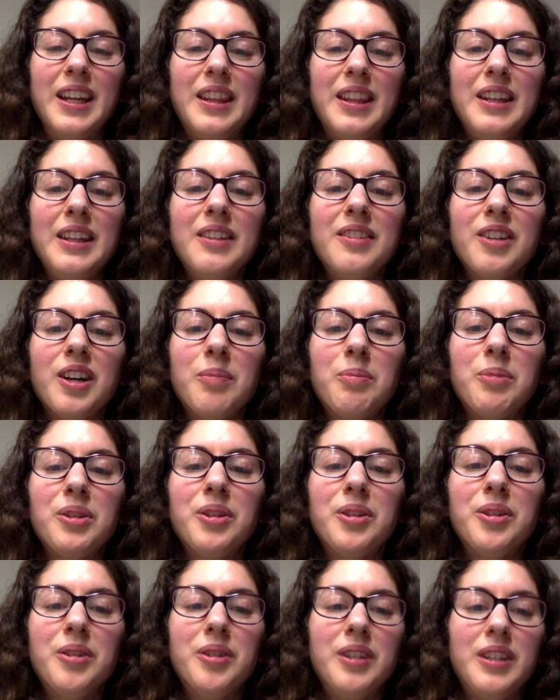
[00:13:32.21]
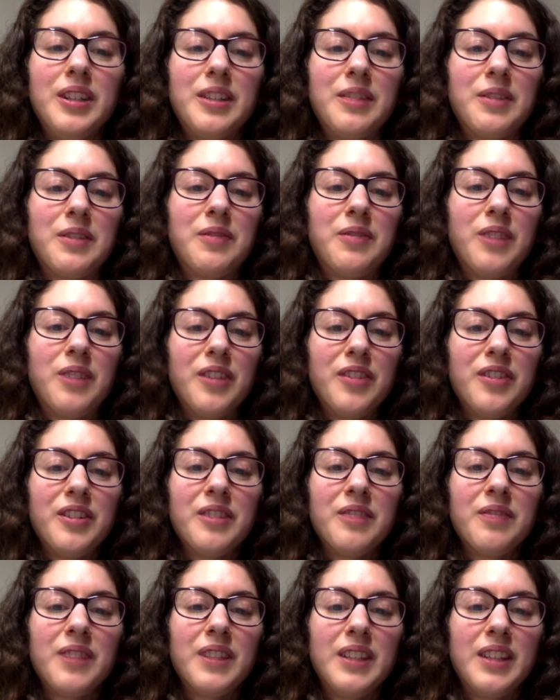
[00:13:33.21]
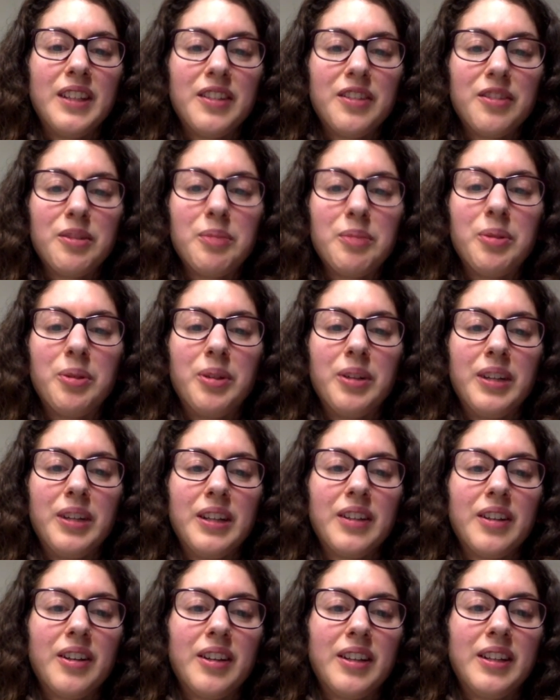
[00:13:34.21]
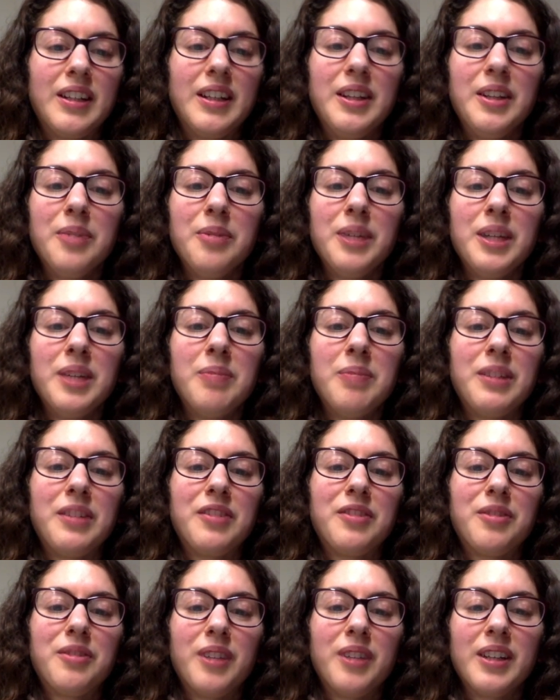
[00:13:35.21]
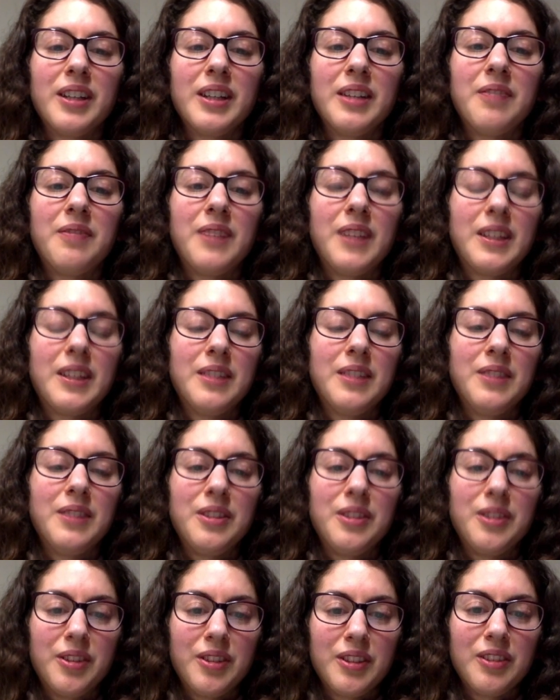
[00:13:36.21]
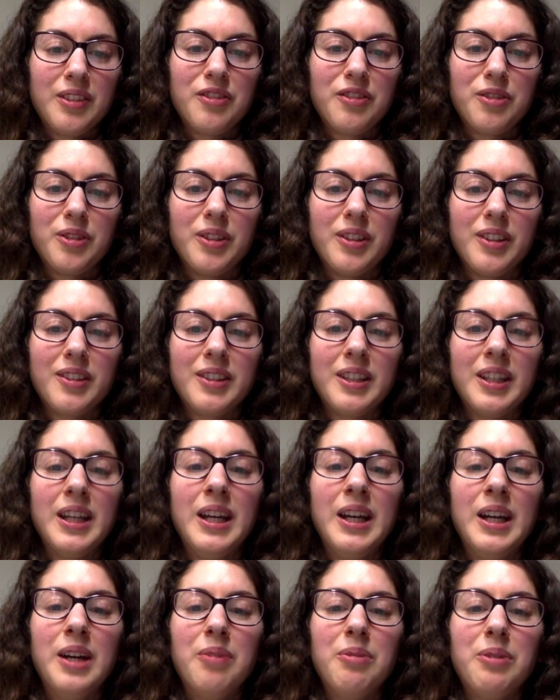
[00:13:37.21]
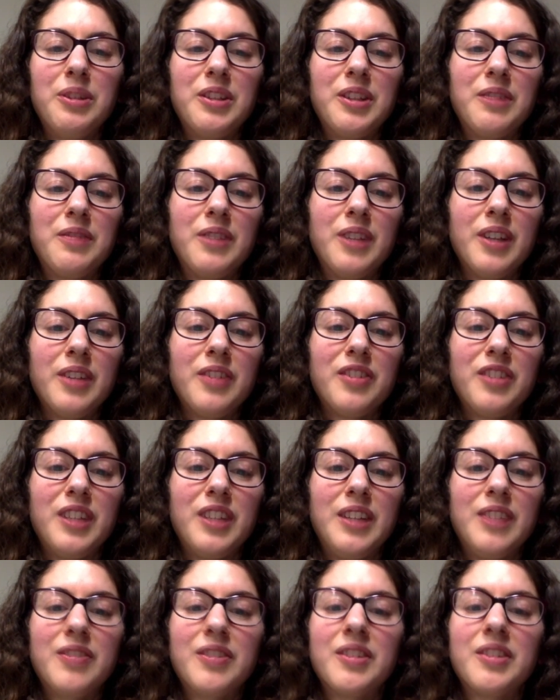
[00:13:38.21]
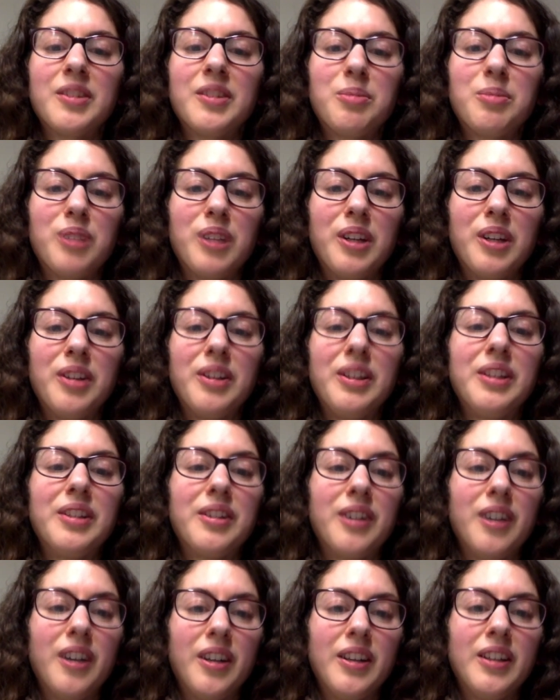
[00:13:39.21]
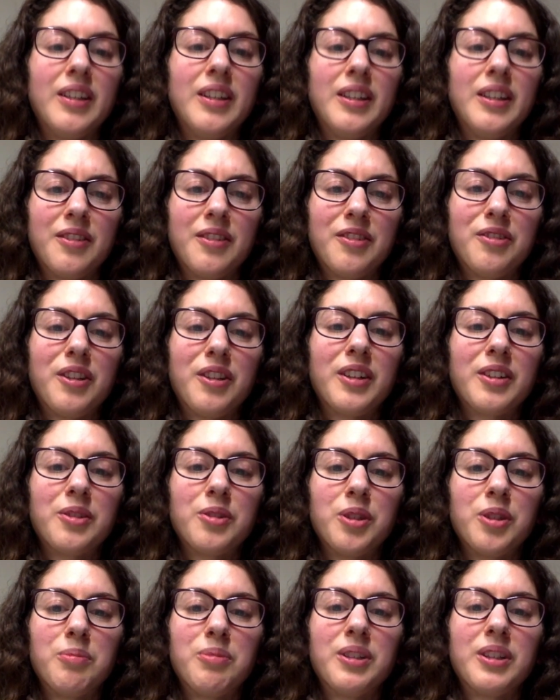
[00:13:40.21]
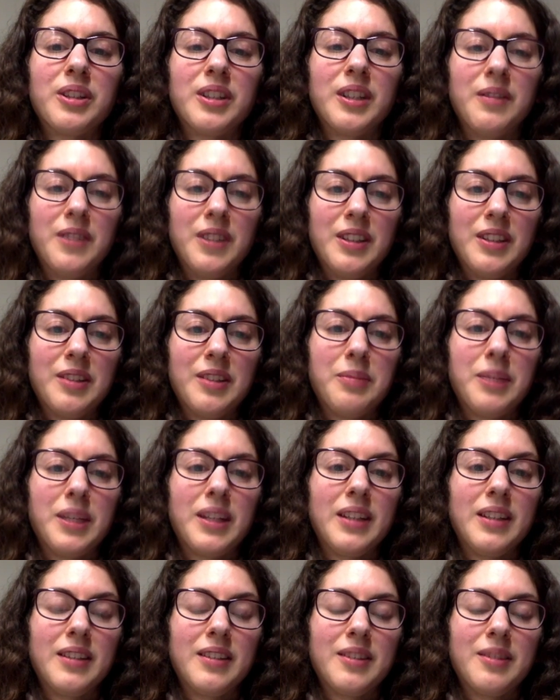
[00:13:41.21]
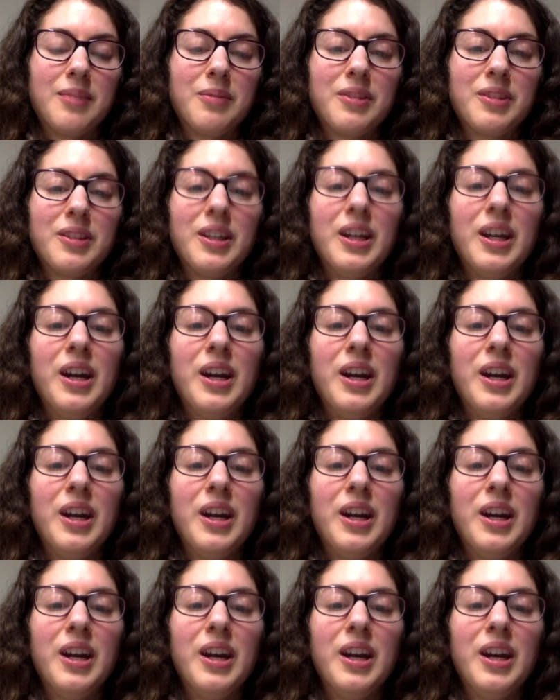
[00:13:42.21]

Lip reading: These opportunities for fraudulent financial reporting are attenuated by strong and effective internal controls, which have not changed since the prior year audit, and strong corporate governance mechanisms.